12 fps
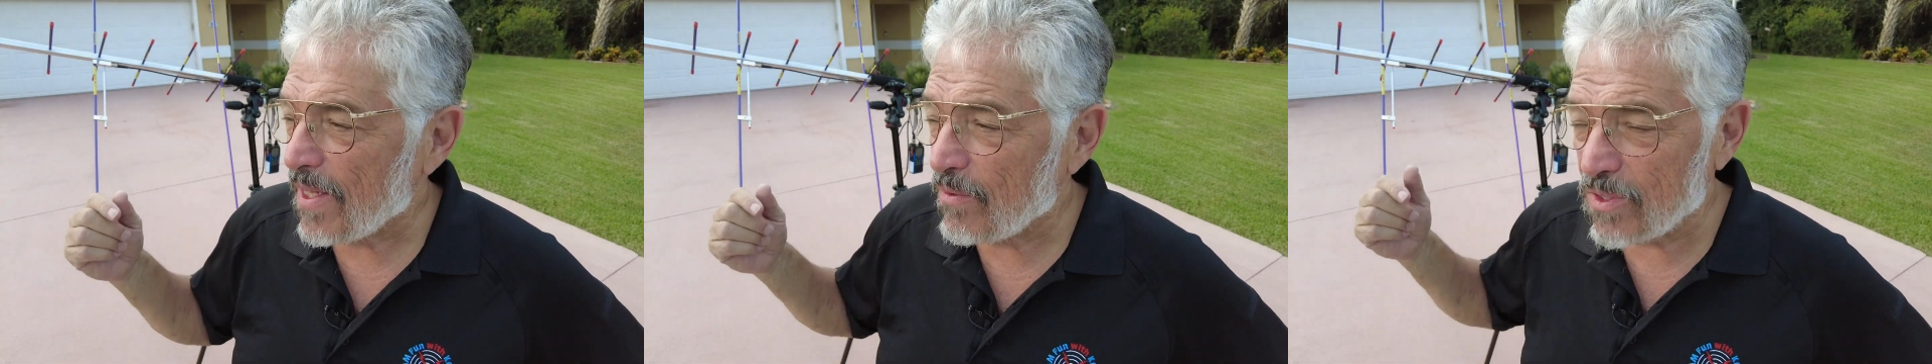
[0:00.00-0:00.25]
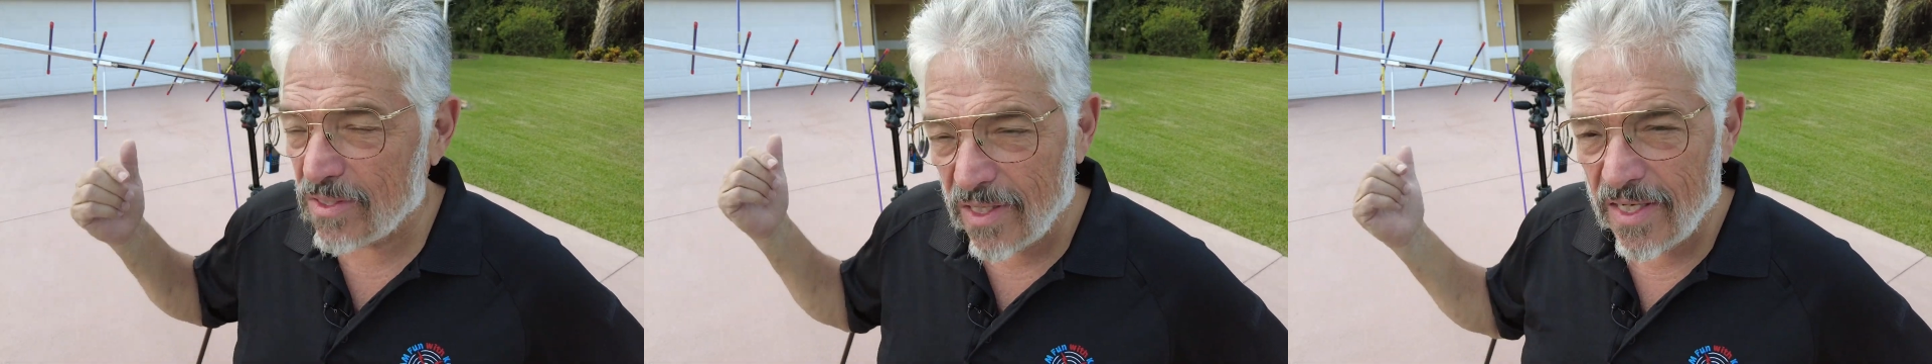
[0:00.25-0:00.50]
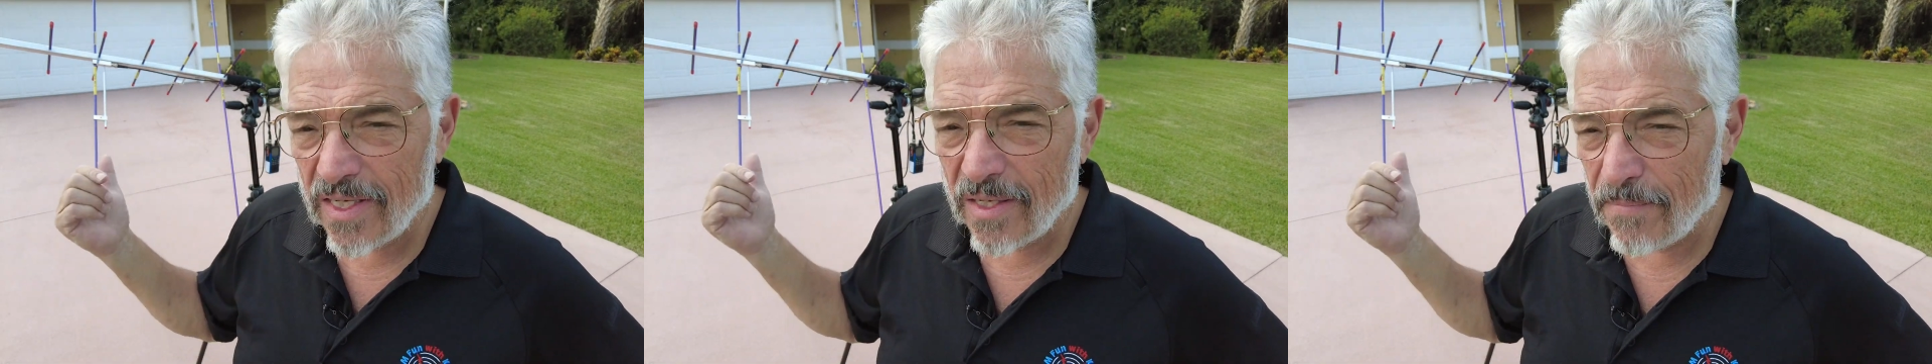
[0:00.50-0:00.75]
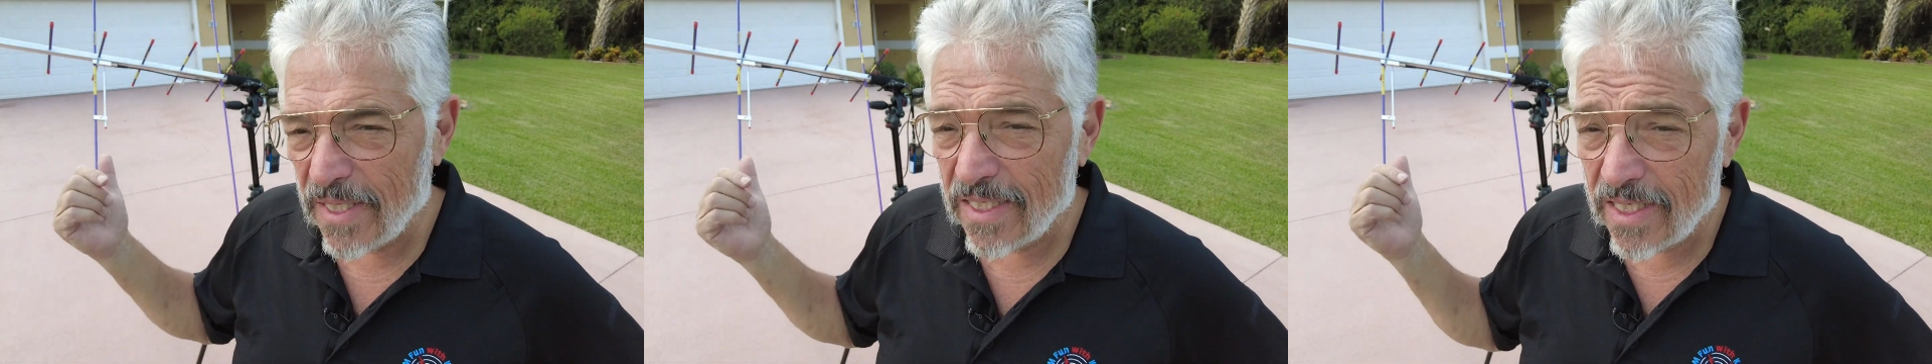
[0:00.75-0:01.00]
it was laying
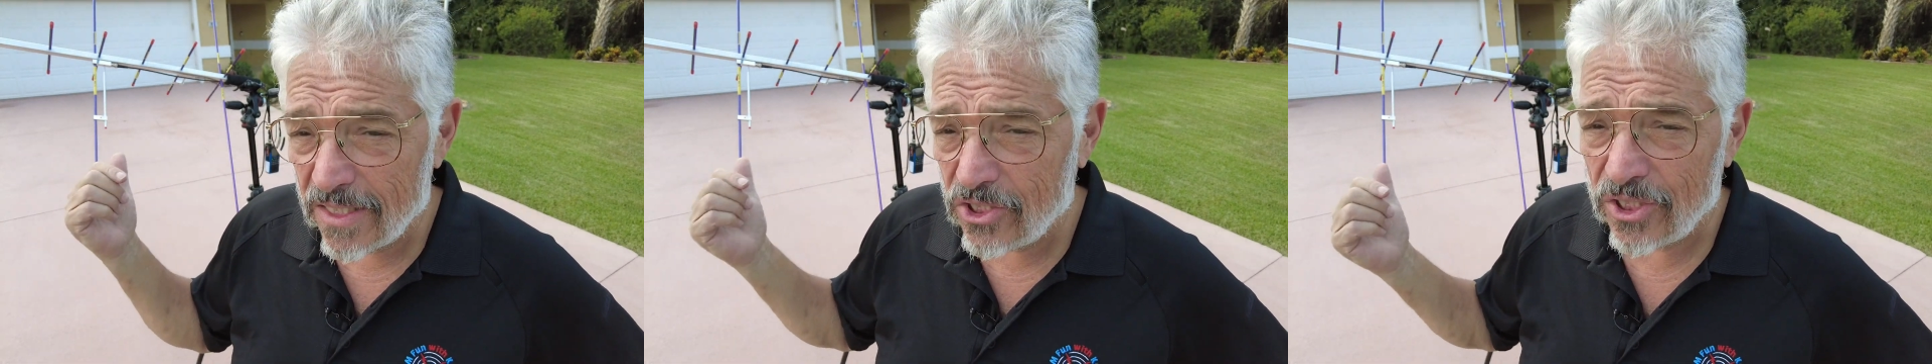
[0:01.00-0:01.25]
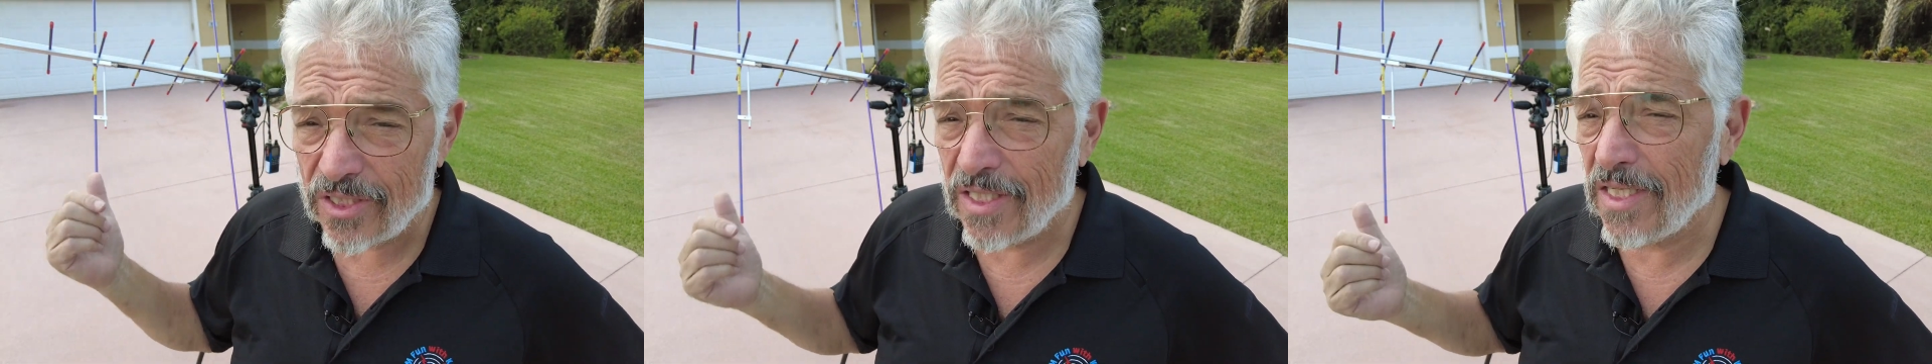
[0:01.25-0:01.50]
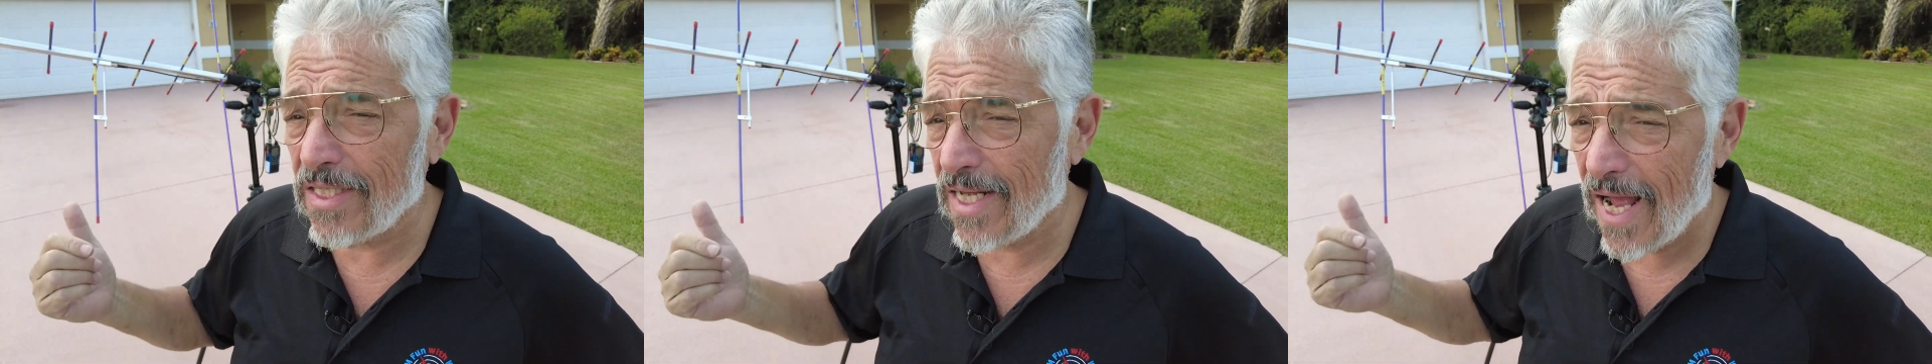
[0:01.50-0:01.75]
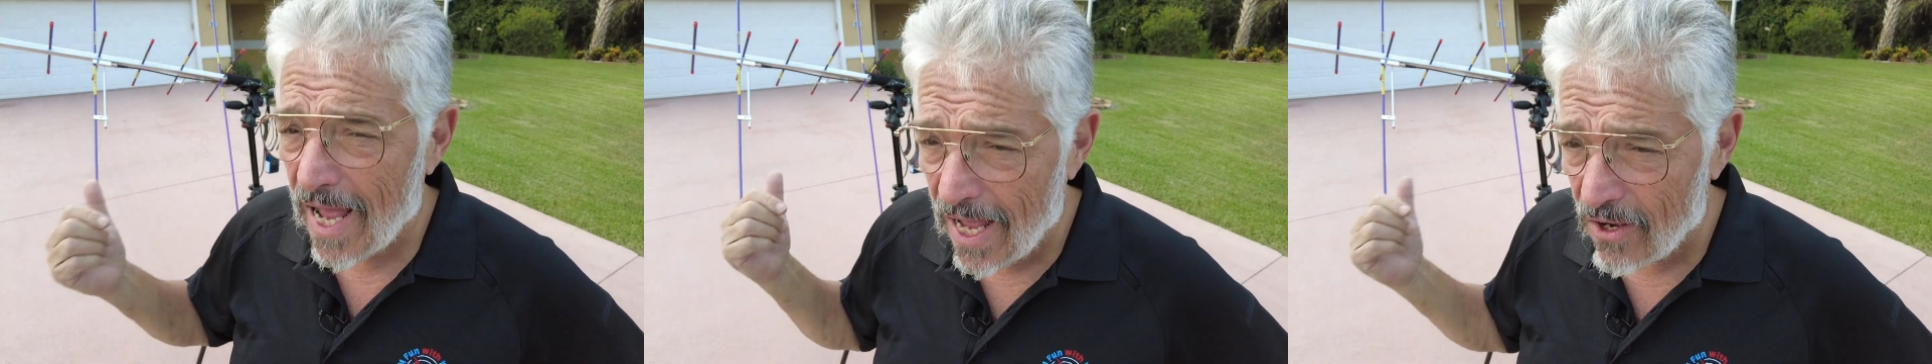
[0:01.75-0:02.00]
in my kitchen, in
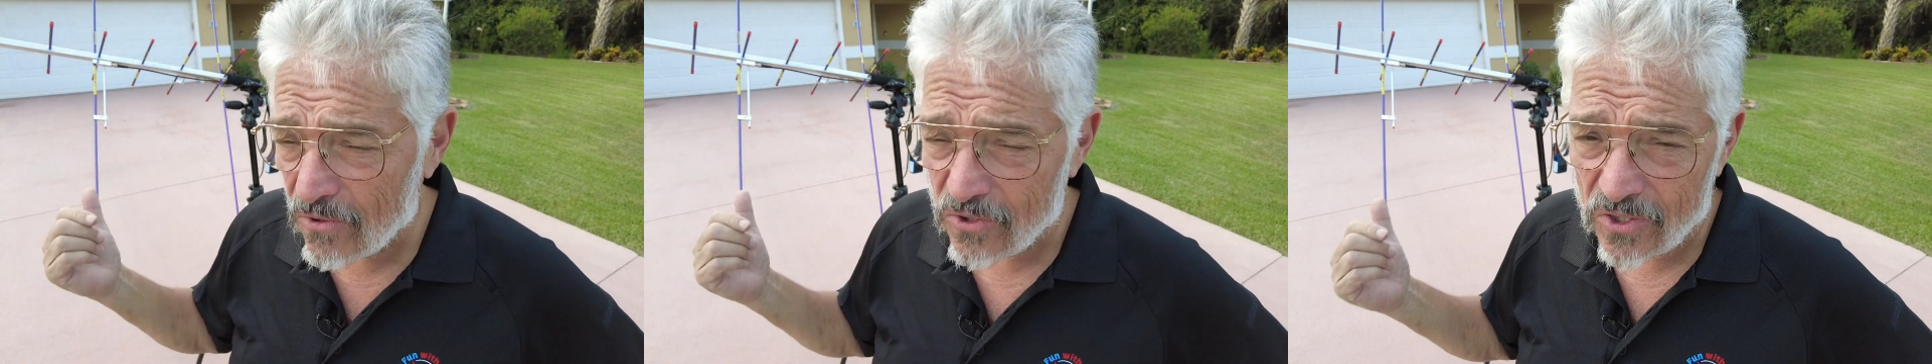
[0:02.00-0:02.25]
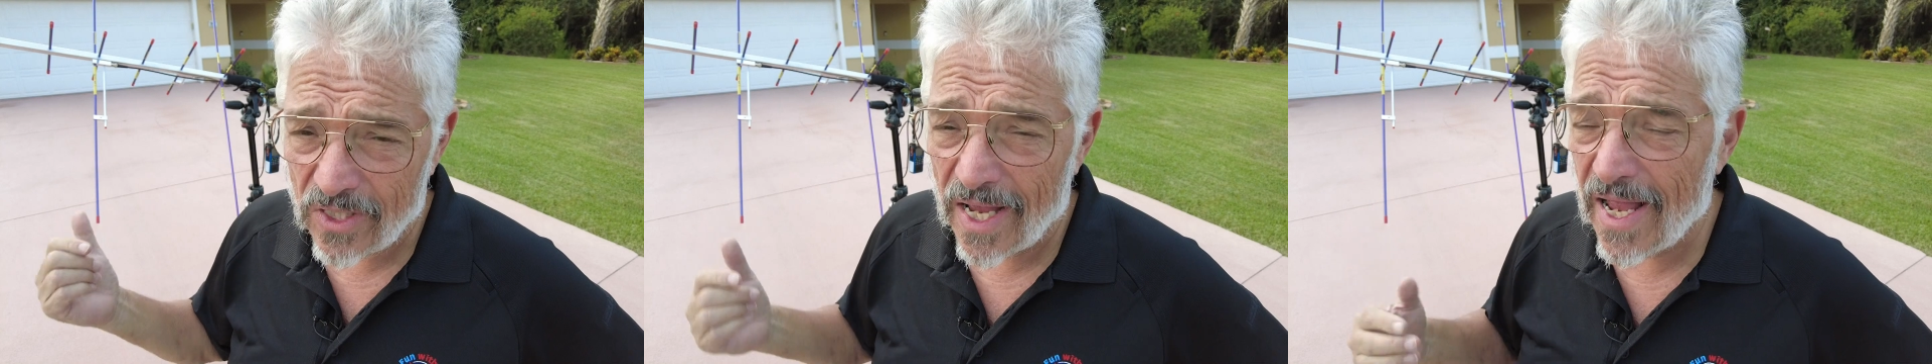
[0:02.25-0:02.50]
the house.